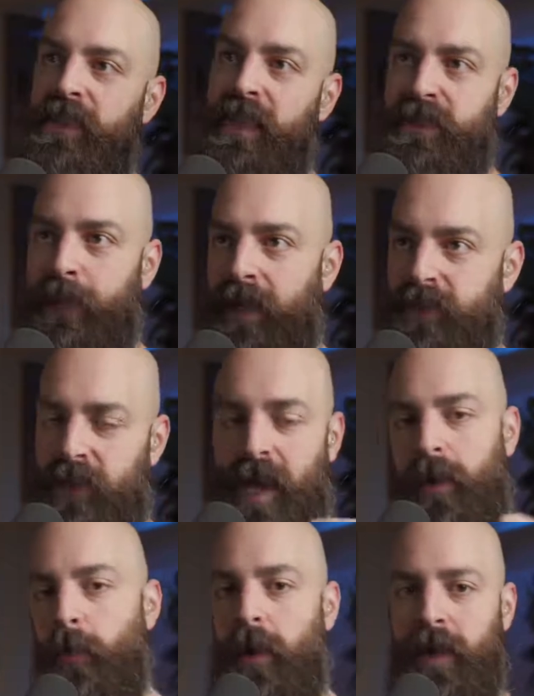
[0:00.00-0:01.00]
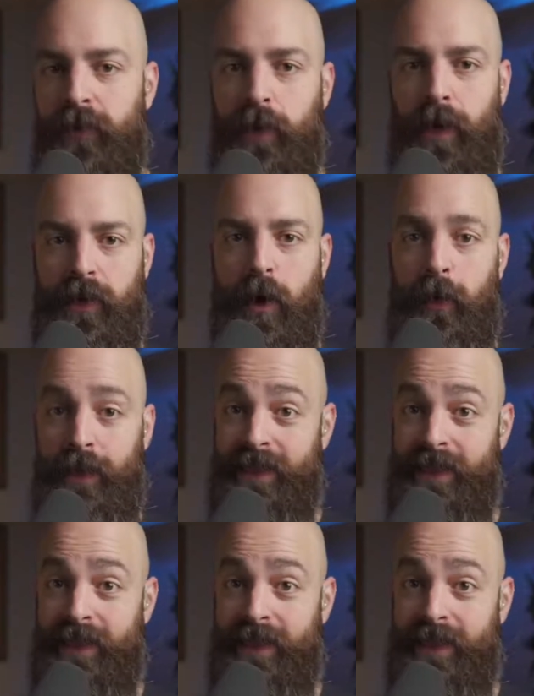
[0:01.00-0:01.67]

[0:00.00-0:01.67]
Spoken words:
state-sponsored, whatever you want to call them,